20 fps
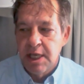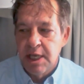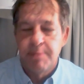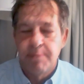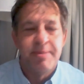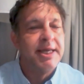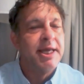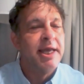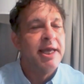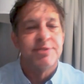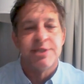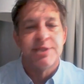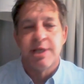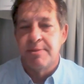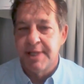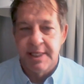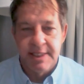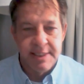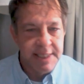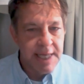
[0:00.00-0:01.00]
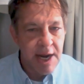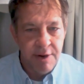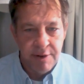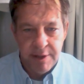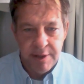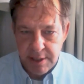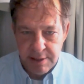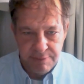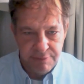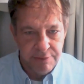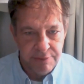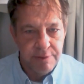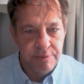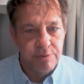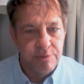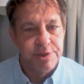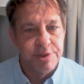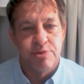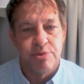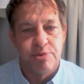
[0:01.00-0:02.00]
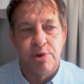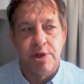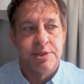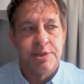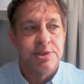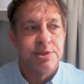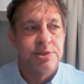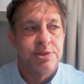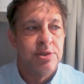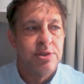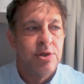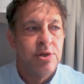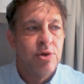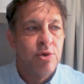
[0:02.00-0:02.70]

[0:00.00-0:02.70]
it became something entirely different, which was